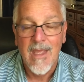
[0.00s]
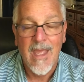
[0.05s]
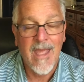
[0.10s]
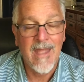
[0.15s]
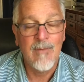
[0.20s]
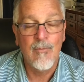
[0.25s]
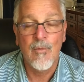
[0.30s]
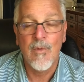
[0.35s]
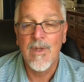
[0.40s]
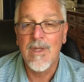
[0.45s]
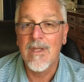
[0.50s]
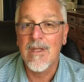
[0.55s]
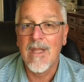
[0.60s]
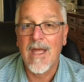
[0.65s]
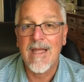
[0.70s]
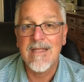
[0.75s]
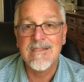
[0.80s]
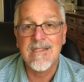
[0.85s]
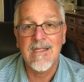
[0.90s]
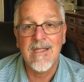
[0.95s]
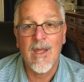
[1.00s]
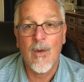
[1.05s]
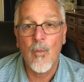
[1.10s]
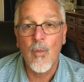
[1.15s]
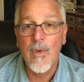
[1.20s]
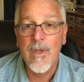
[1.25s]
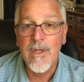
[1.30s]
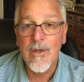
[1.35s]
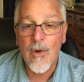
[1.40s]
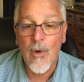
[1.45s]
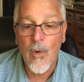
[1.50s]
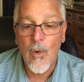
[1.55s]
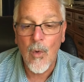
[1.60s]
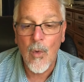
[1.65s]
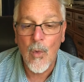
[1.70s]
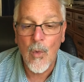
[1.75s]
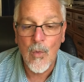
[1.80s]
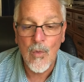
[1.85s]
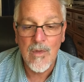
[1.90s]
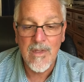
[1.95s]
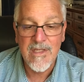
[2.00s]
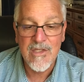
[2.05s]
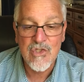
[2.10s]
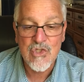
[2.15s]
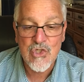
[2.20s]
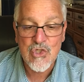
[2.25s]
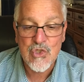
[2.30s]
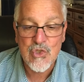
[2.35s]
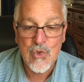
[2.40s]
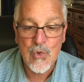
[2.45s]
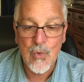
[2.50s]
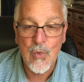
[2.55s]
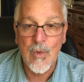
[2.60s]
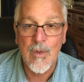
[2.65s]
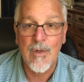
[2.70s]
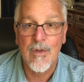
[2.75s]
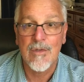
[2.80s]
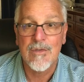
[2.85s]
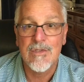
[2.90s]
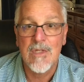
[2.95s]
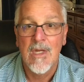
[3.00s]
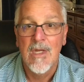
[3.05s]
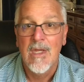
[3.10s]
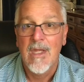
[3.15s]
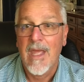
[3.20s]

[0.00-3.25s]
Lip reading: and realizing that we are only stewards,